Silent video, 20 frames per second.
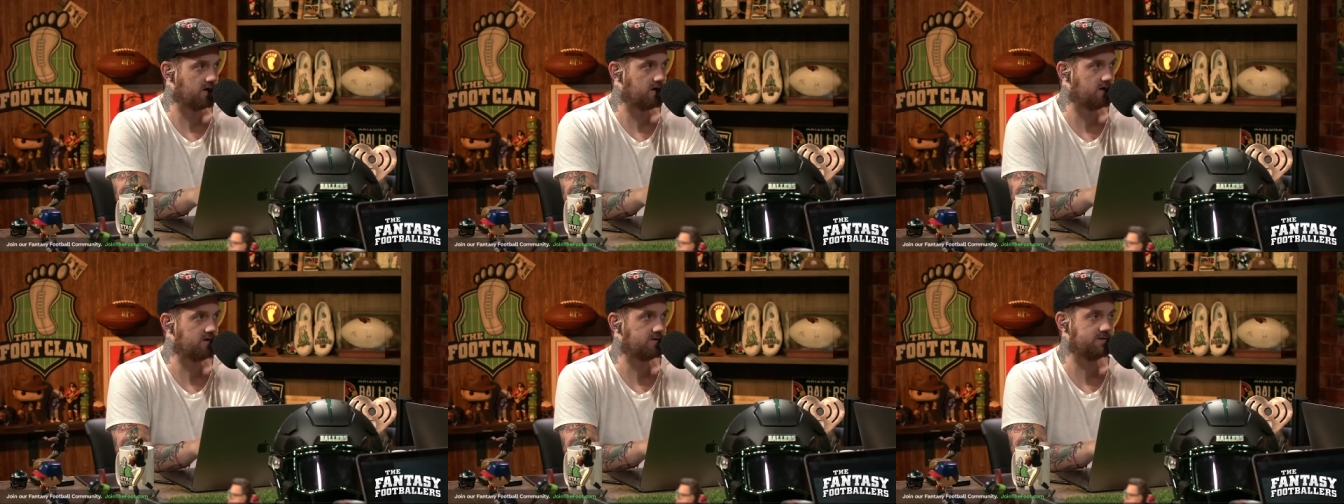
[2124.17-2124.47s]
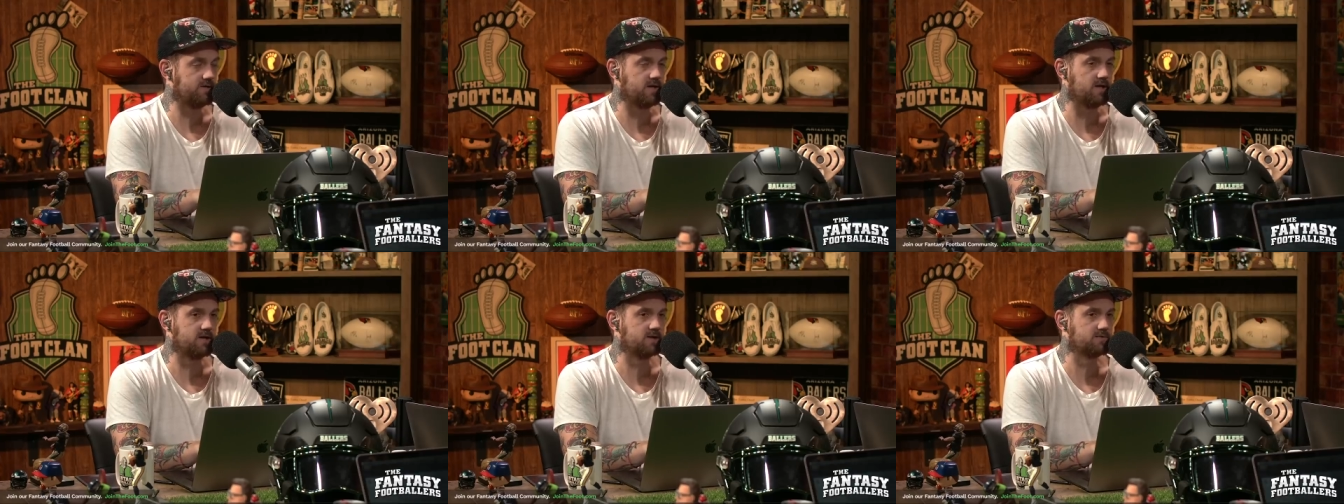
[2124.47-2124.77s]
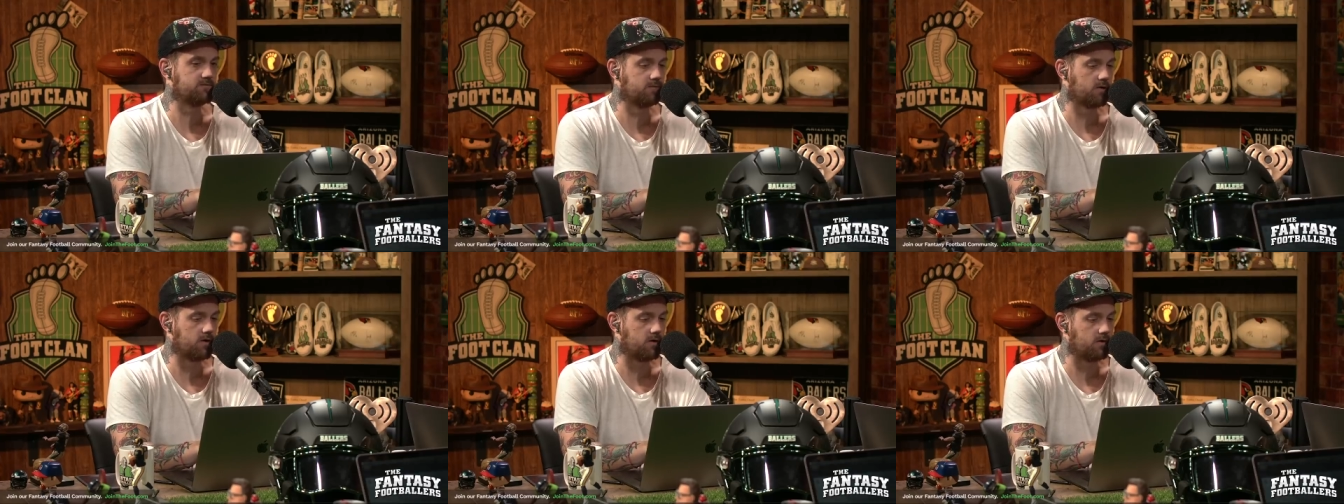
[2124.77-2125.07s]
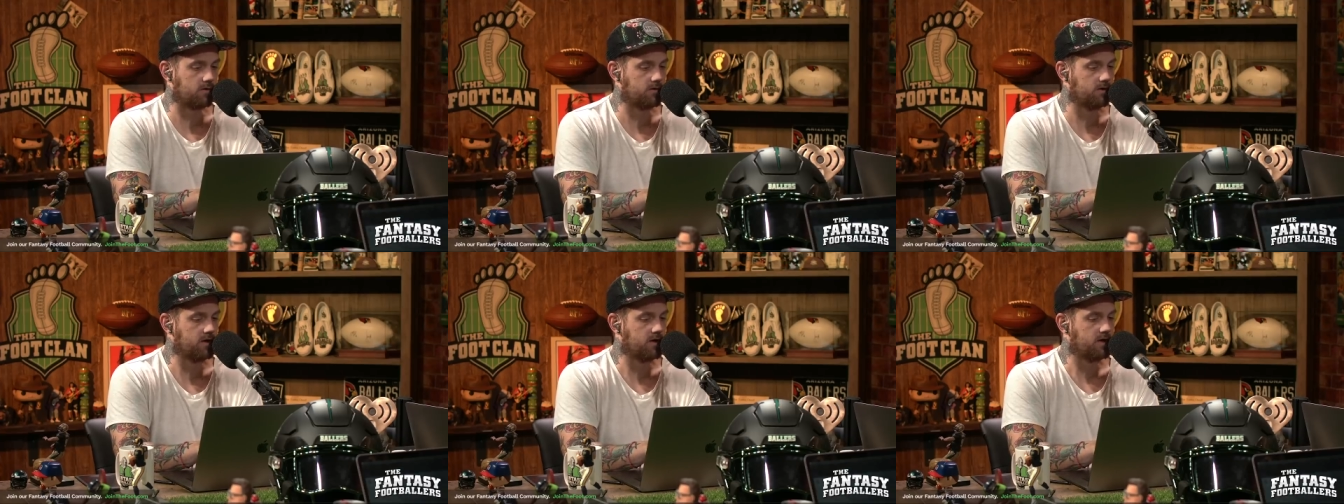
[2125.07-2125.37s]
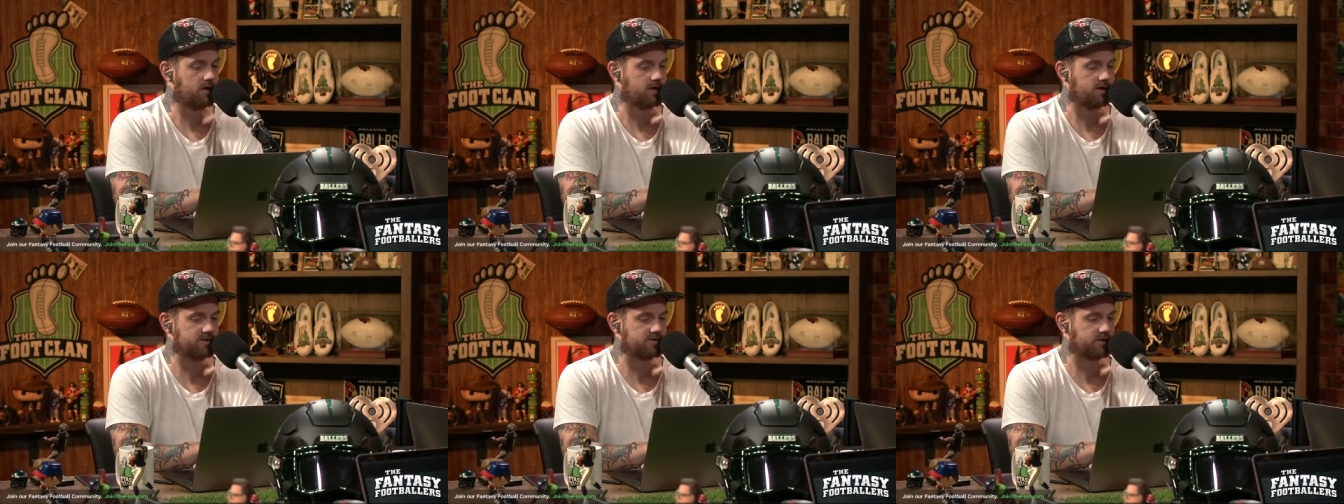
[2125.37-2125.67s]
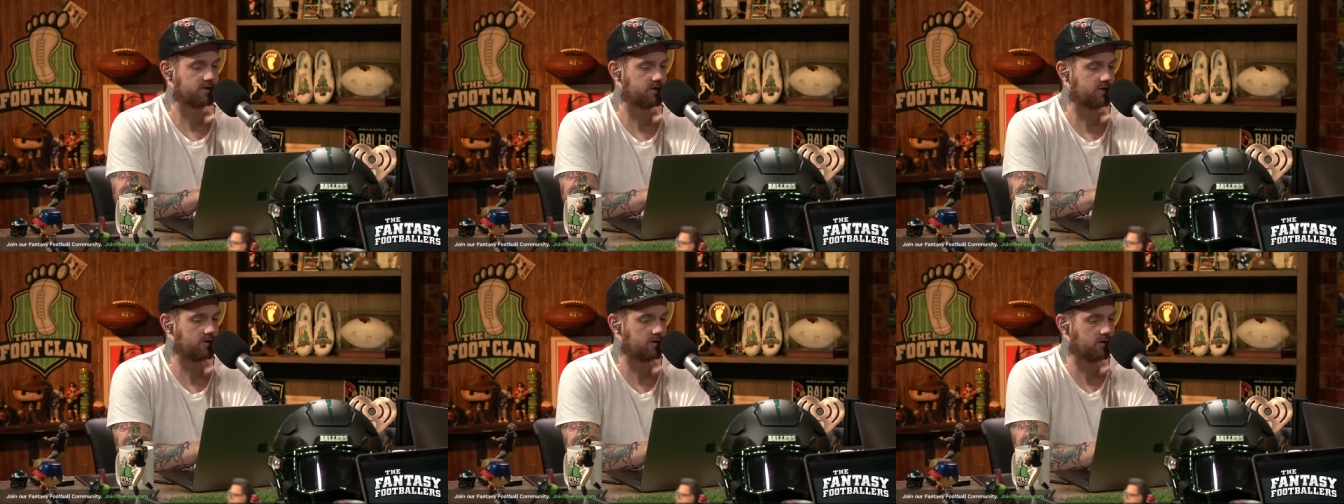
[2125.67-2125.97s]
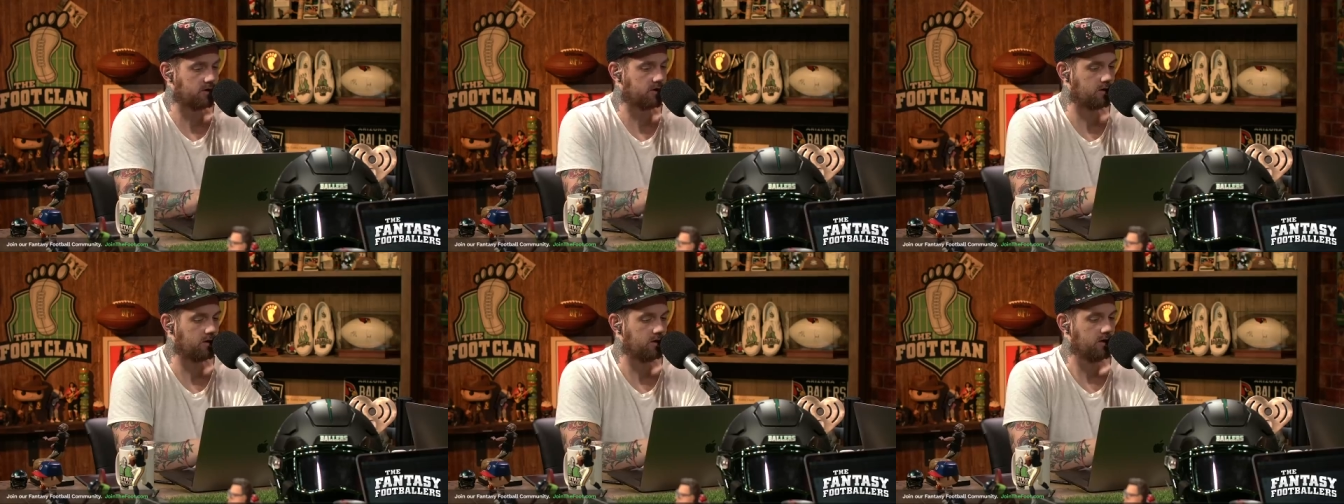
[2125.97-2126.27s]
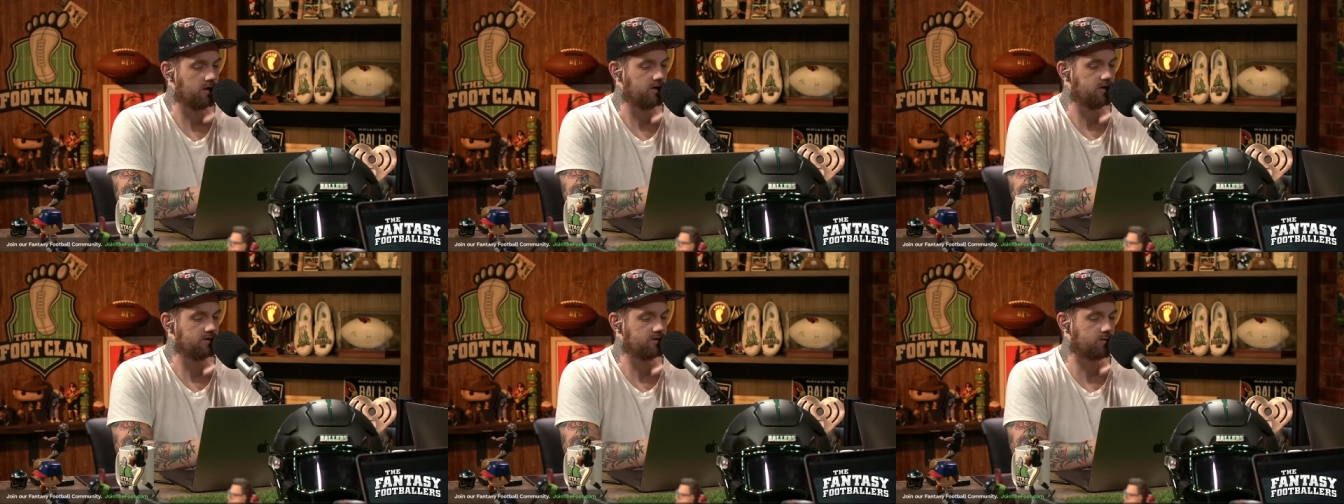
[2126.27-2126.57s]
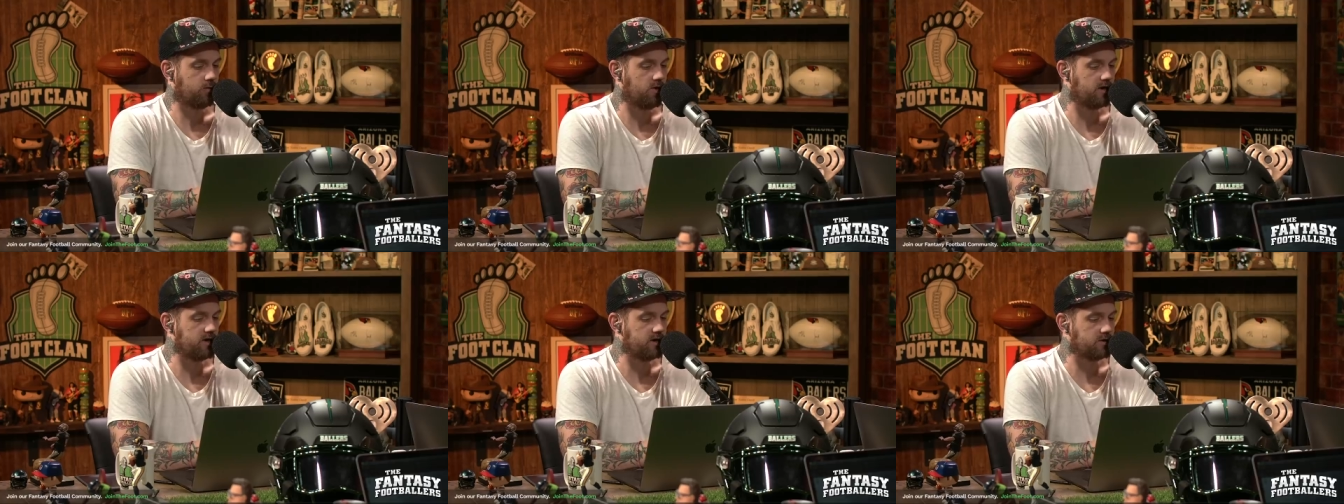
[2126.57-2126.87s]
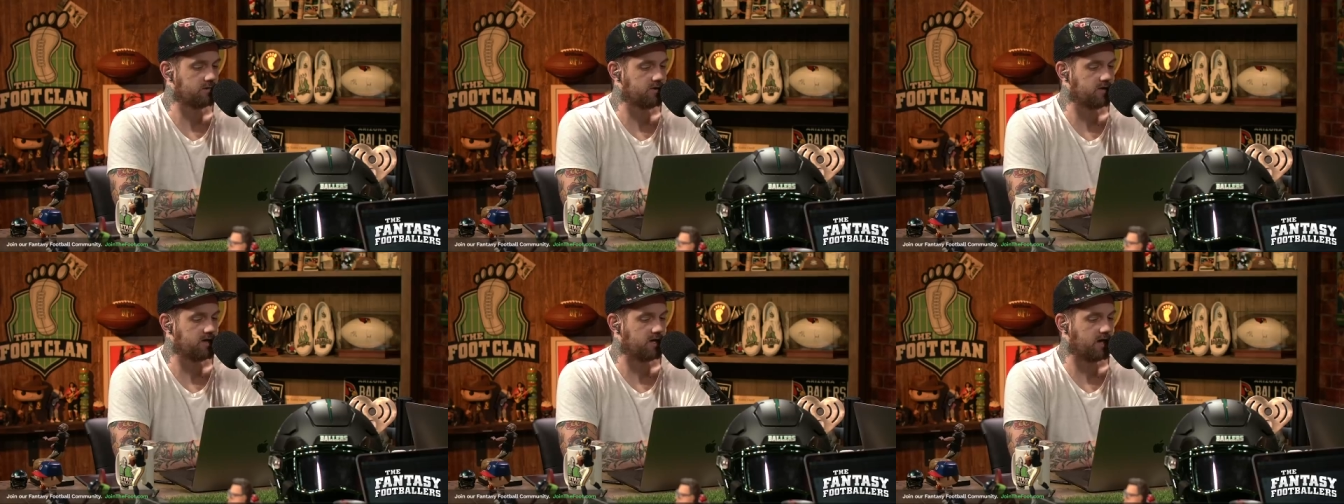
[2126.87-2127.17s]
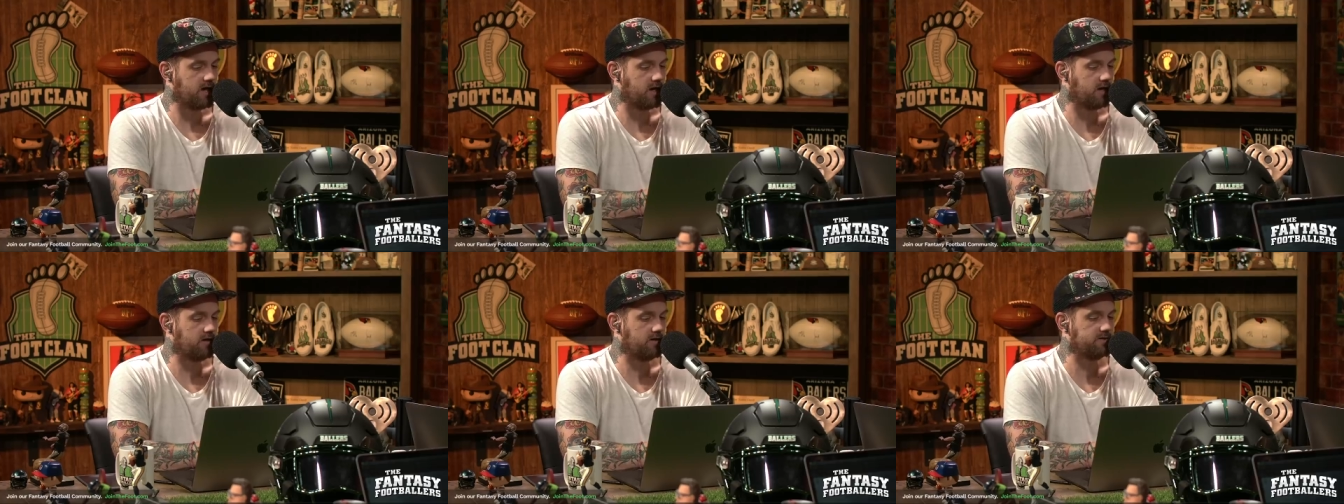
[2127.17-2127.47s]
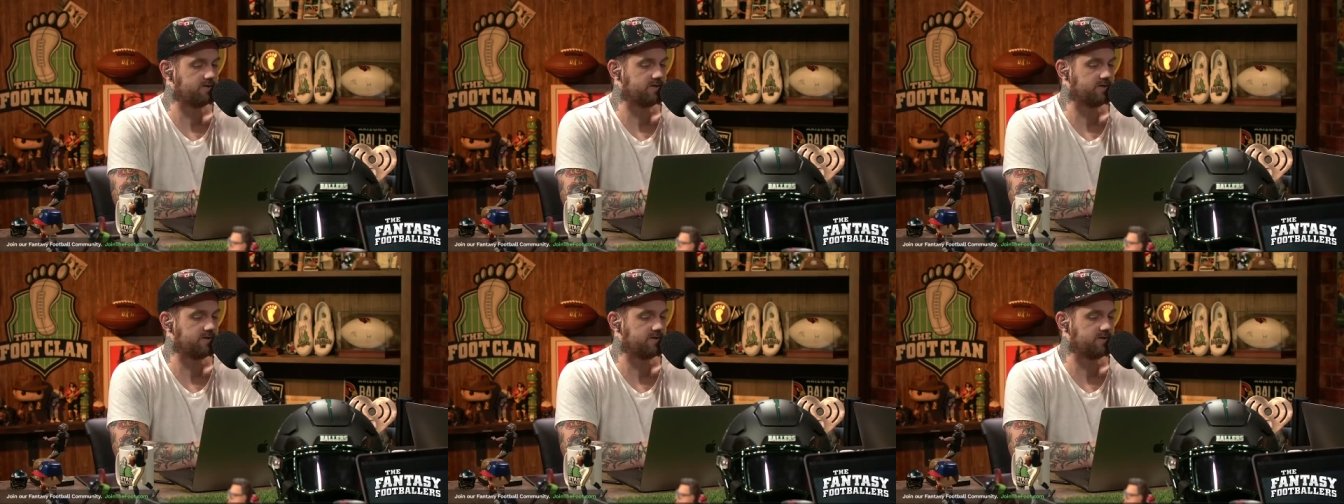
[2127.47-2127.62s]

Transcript: His, his role is secure, 23 carries.